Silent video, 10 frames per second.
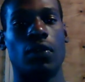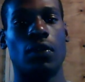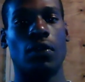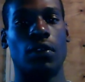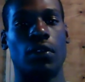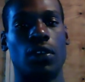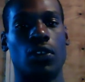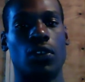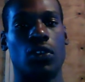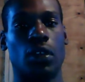
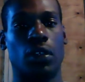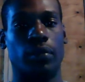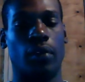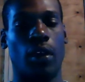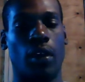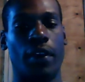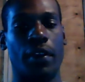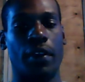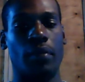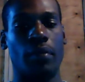these are
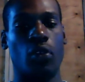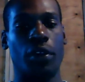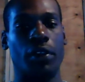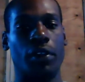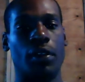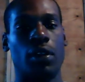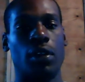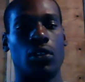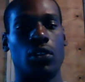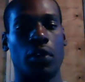very important.
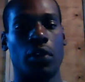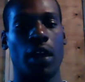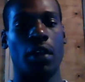So now